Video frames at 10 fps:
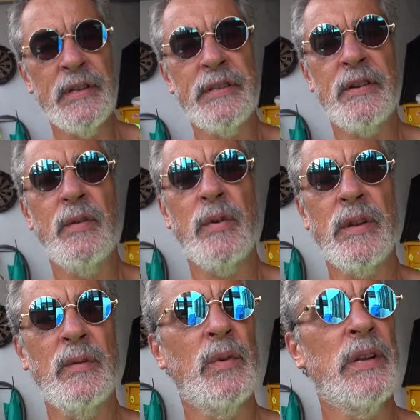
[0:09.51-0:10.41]
It's a
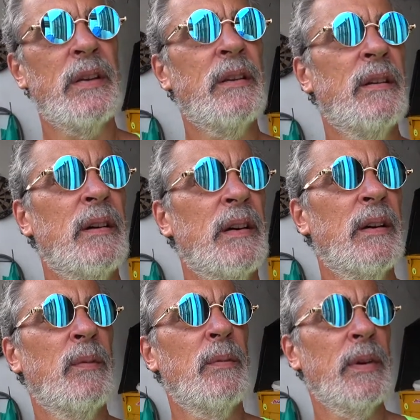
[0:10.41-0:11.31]
corded one.
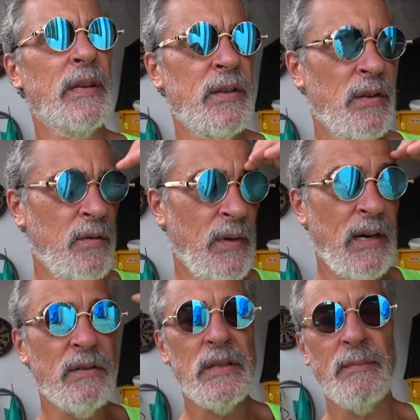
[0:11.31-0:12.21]
When we get to the new
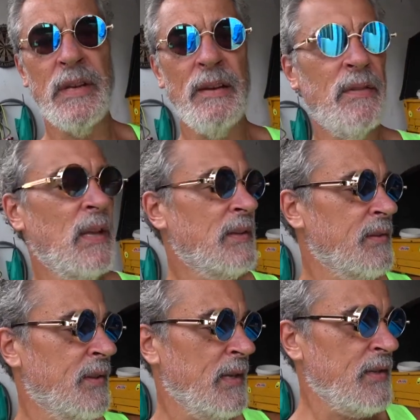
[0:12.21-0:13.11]
house, I'm gonna have lots of things.